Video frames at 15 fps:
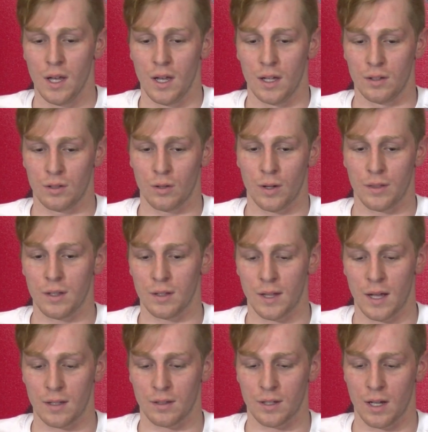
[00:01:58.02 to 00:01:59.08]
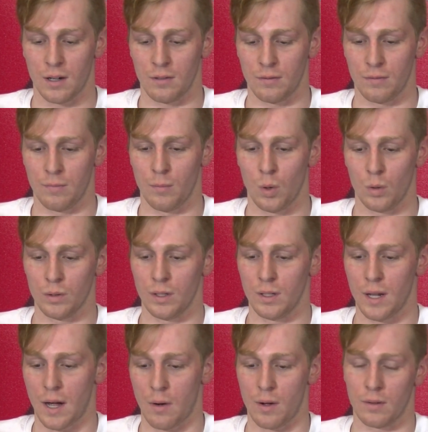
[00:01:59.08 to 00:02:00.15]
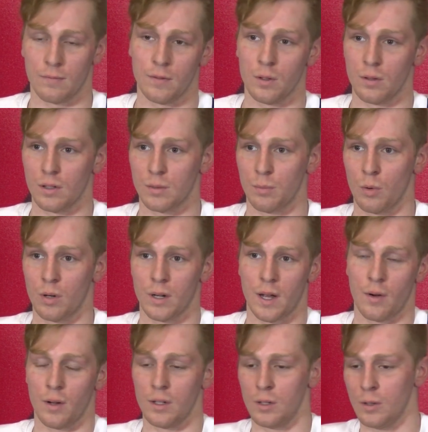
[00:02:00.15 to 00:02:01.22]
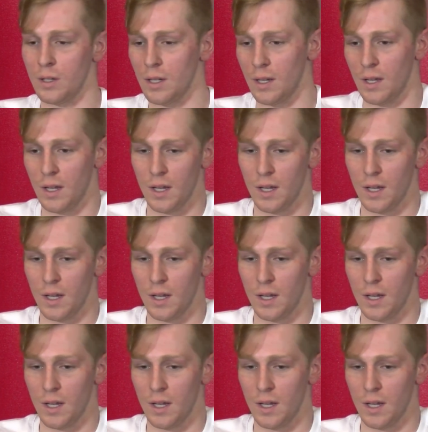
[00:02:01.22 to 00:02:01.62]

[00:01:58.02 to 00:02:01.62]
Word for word: And so I think that's kind of molded how I view the sport and how I do it.